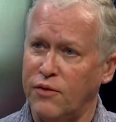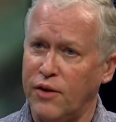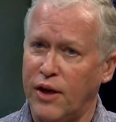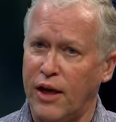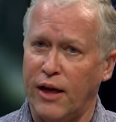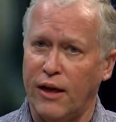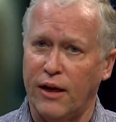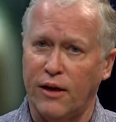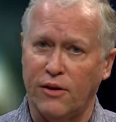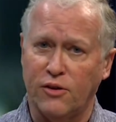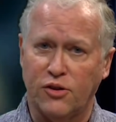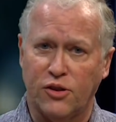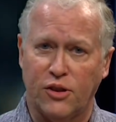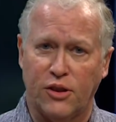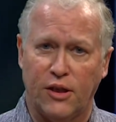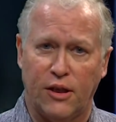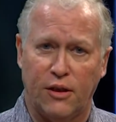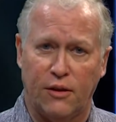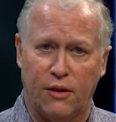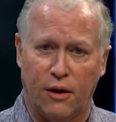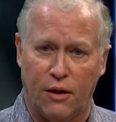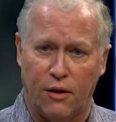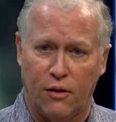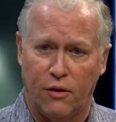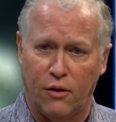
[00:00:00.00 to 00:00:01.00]
of the
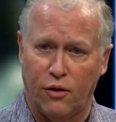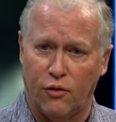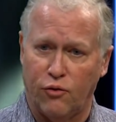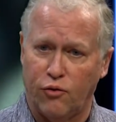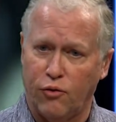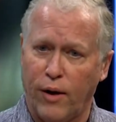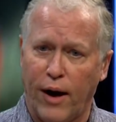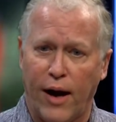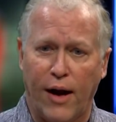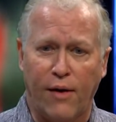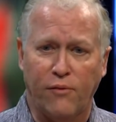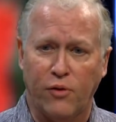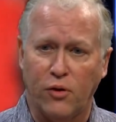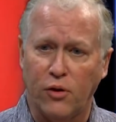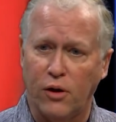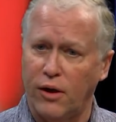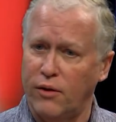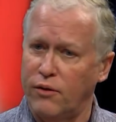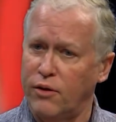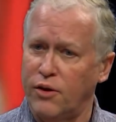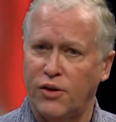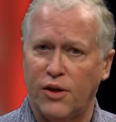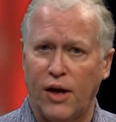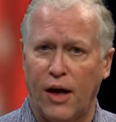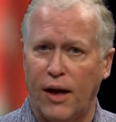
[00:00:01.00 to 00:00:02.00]
NLC. The travel
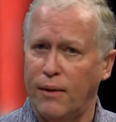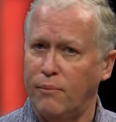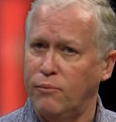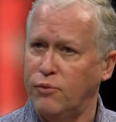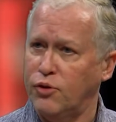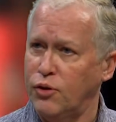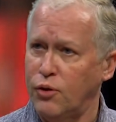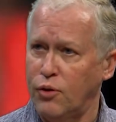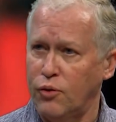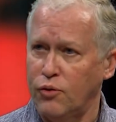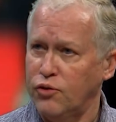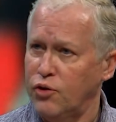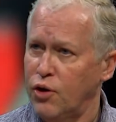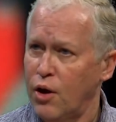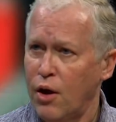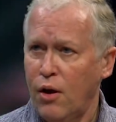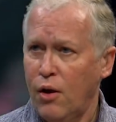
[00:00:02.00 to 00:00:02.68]
and the time zones